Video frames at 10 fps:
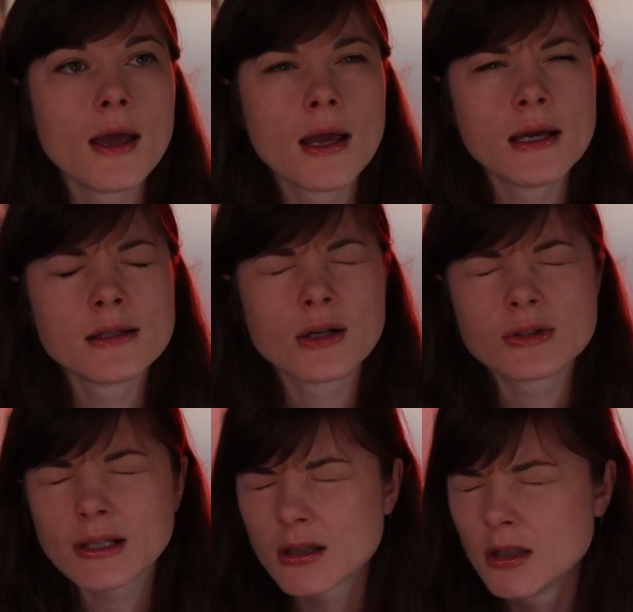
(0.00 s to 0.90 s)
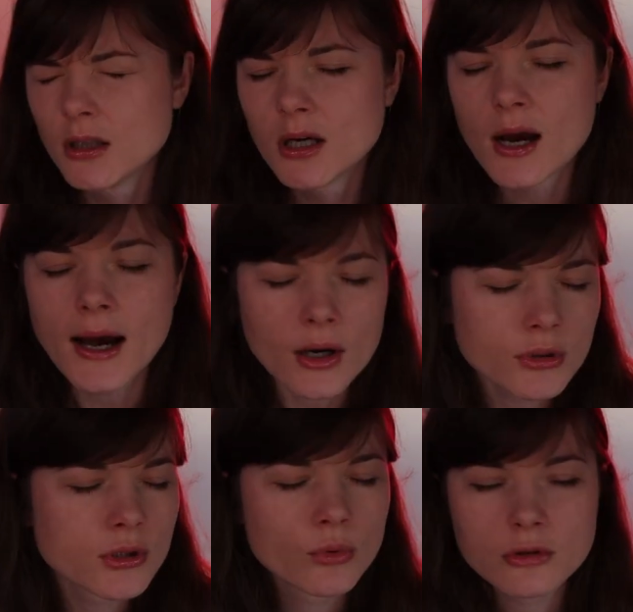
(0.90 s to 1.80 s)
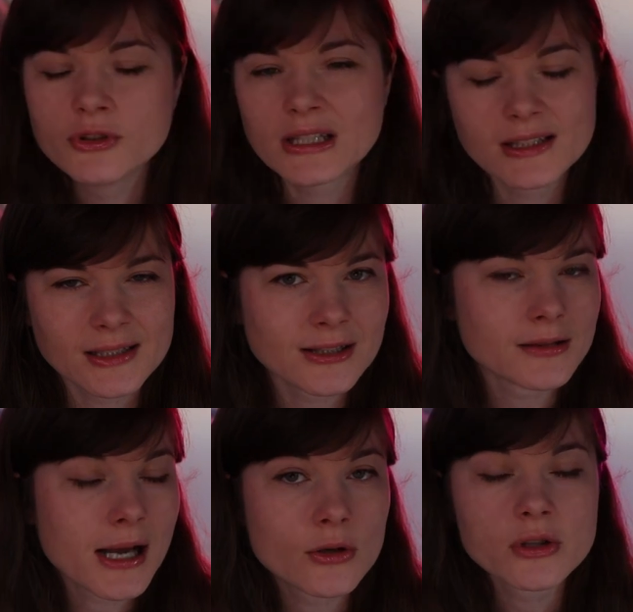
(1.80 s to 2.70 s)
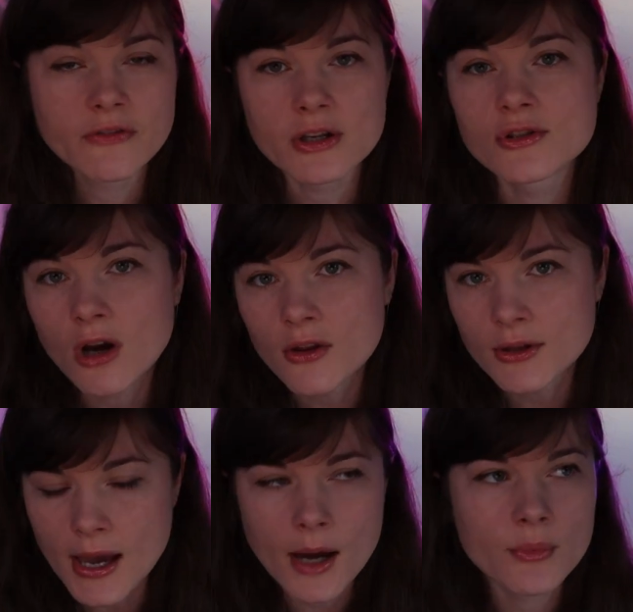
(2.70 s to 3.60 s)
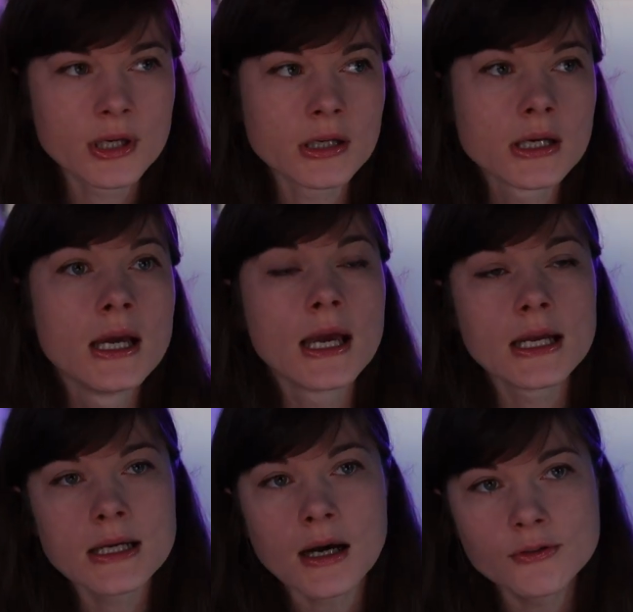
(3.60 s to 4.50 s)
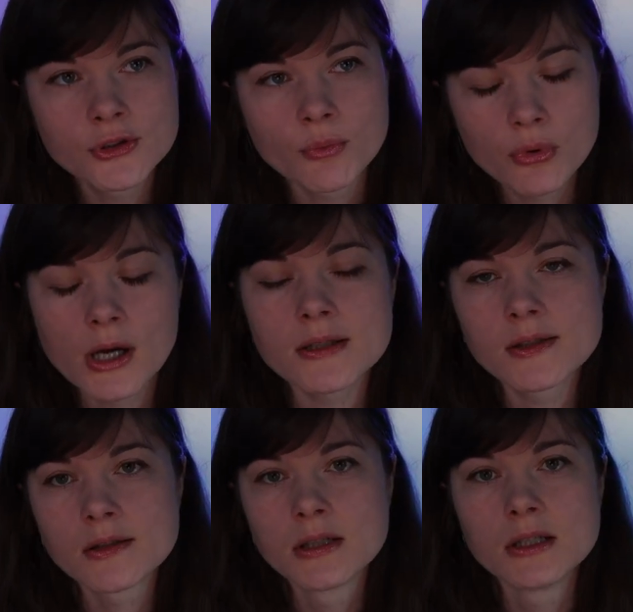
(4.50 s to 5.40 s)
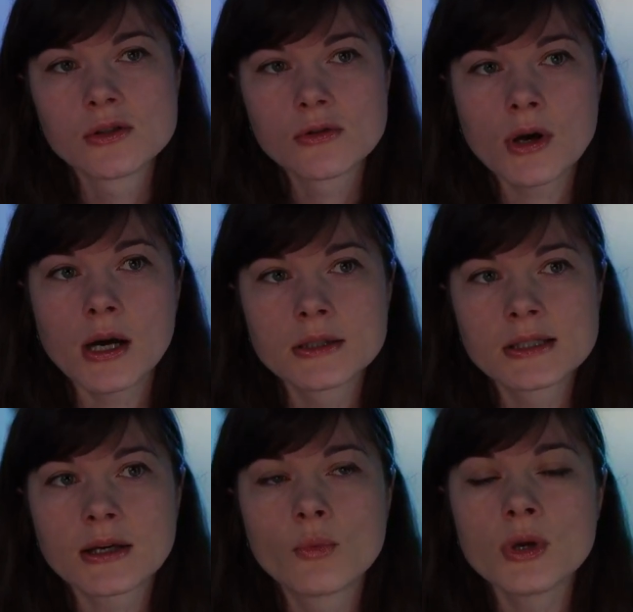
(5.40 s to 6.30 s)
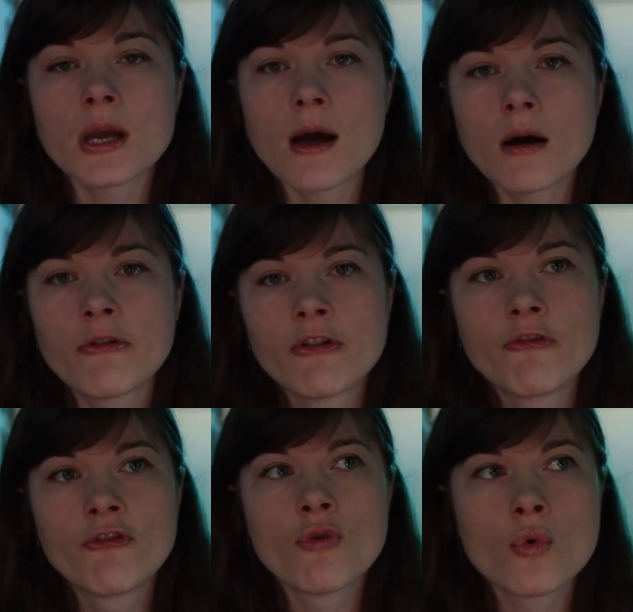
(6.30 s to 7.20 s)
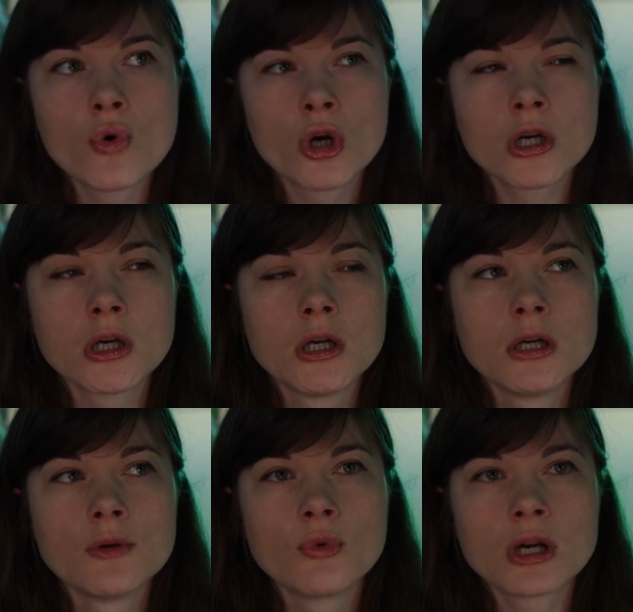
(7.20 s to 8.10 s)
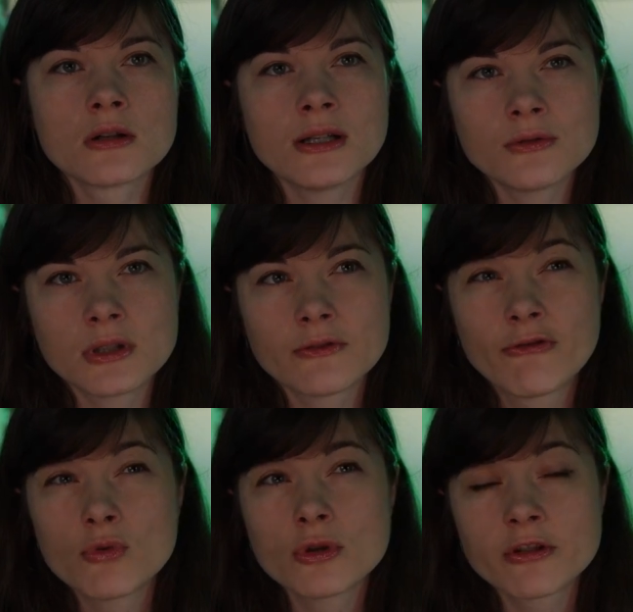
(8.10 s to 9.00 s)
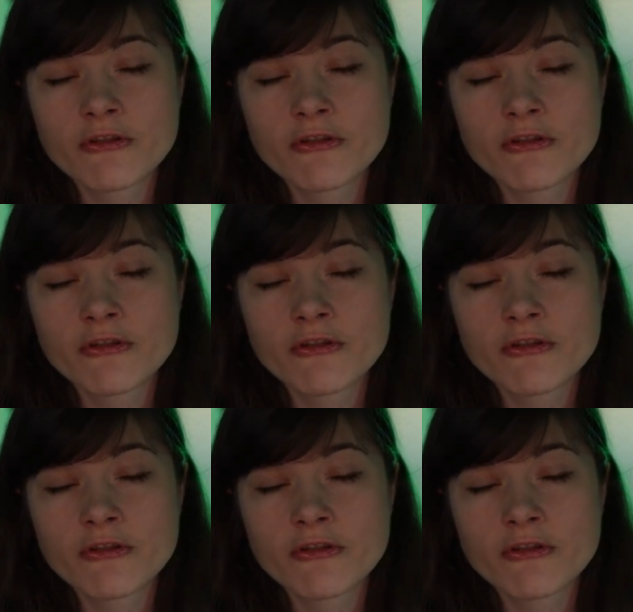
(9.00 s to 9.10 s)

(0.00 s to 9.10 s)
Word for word: And I was like, how in the world that is not allowed if I saw that happening? And also plus to that, it's like we are allowed 4